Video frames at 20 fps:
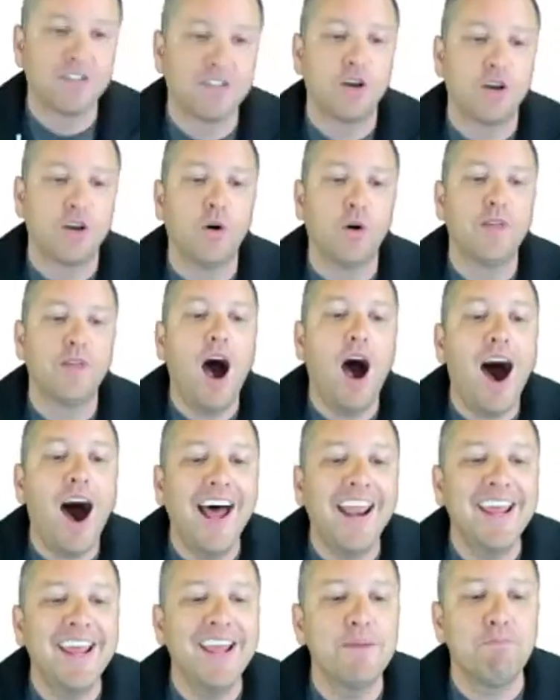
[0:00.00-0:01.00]
So the
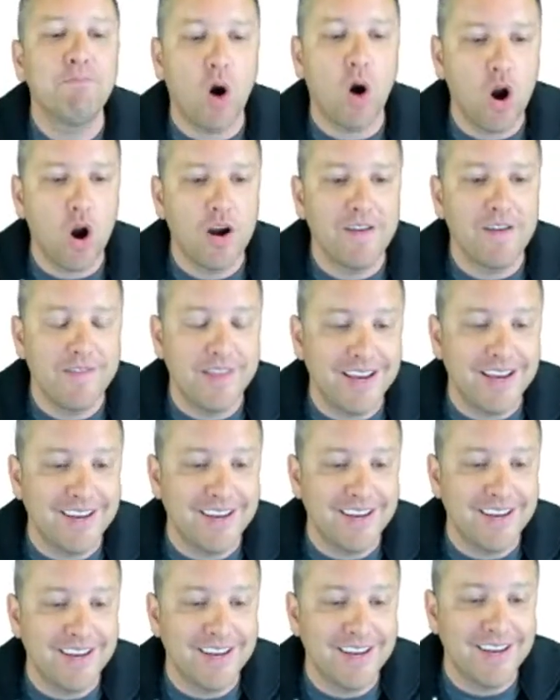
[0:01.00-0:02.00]
audit part of
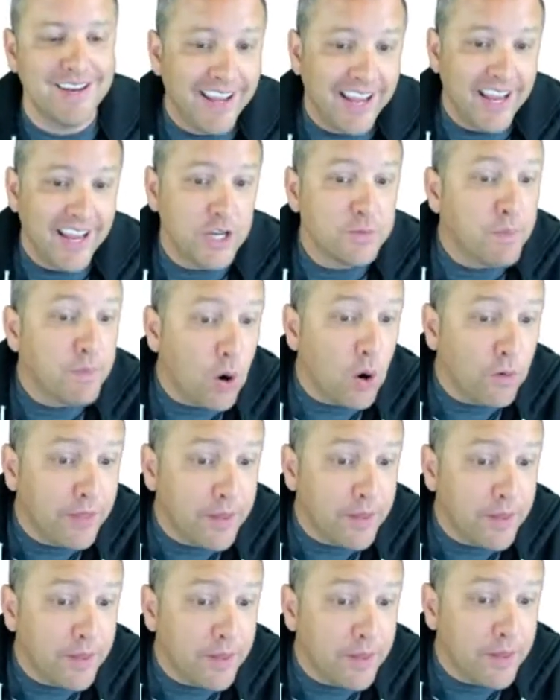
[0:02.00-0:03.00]
this is both
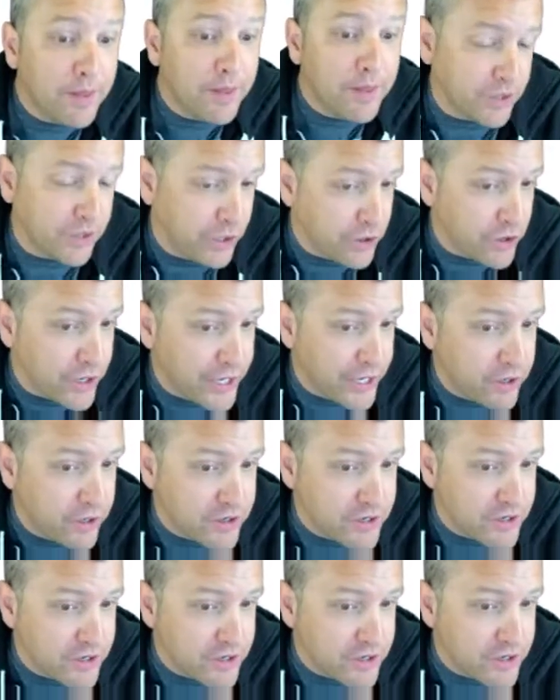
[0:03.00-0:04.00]
about securing your
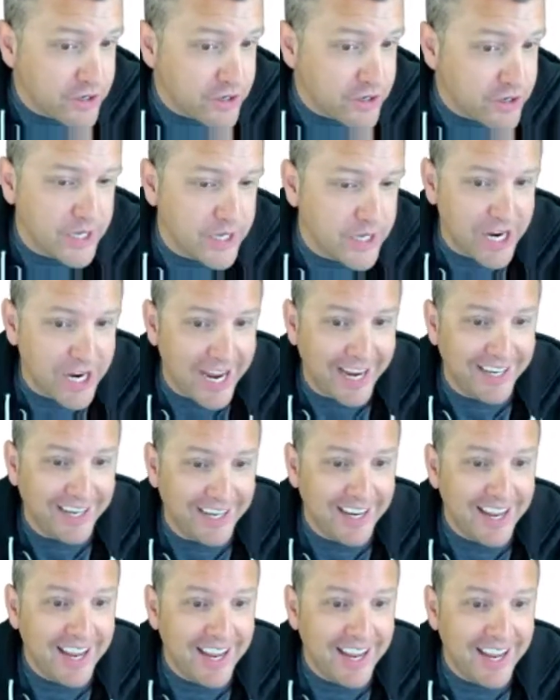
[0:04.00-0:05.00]
delivery chain
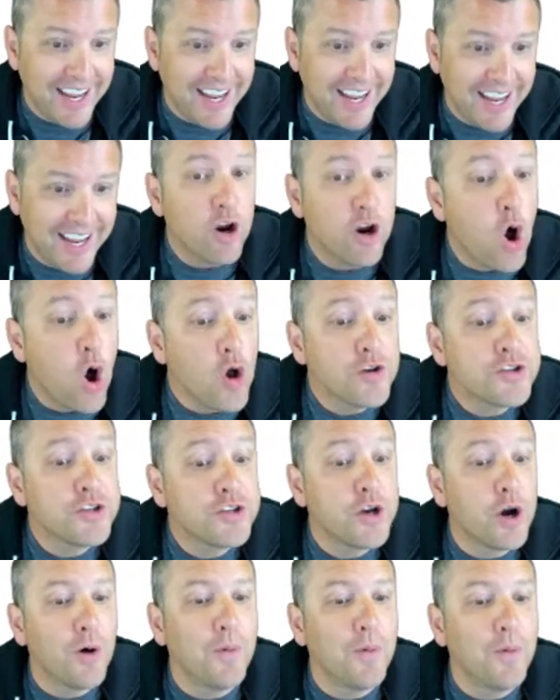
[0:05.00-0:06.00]
and
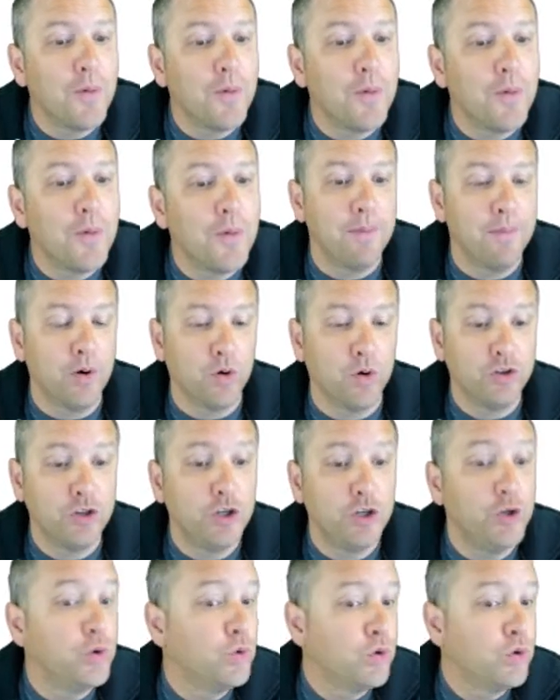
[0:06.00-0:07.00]
also being able
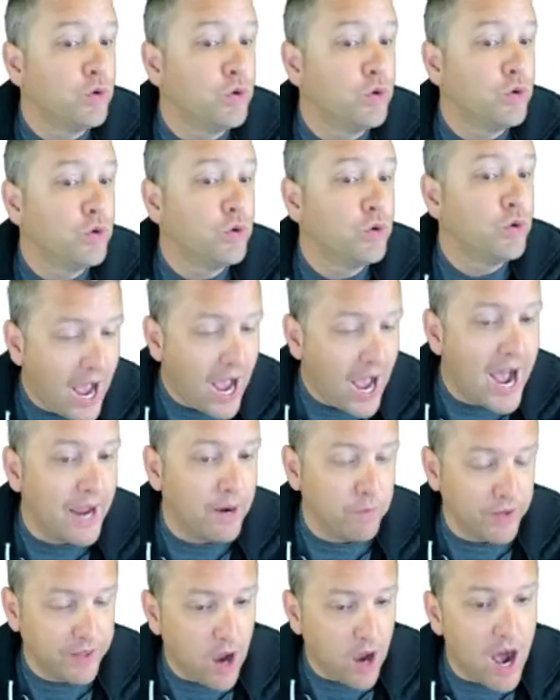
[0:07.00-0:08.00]
to comply
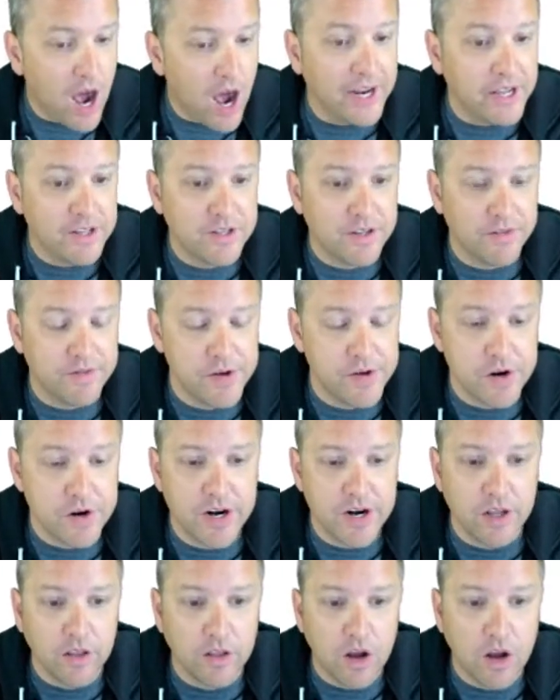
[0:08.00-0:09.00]
with audits if you're in
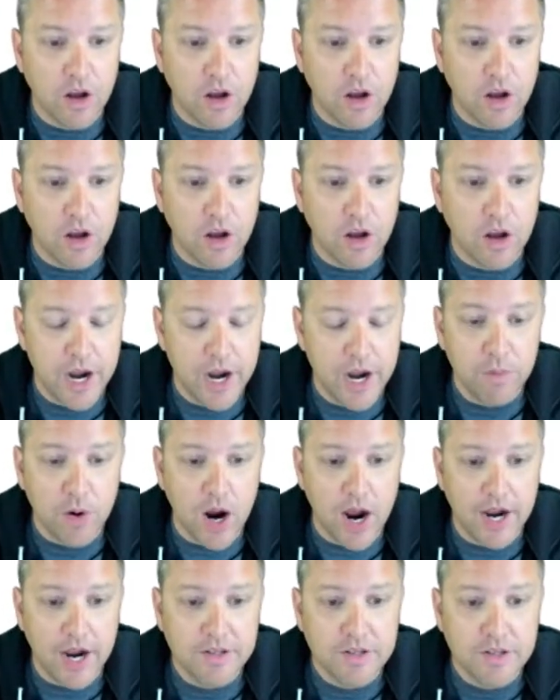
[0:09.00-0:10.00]
a large
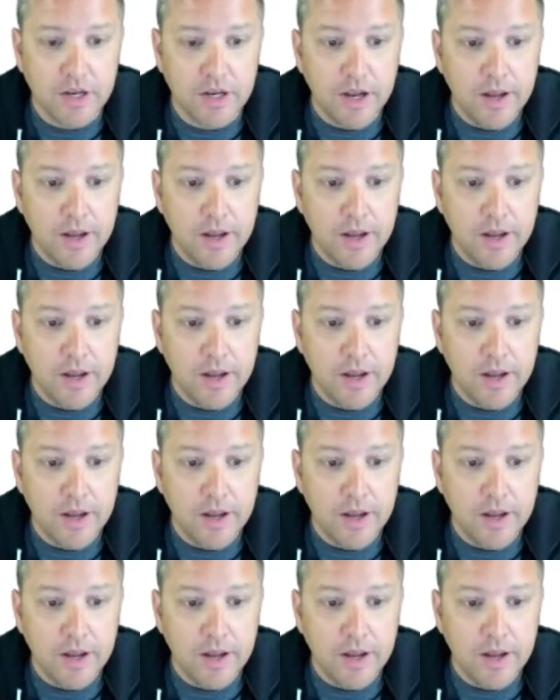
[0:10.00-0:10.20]
enterprise.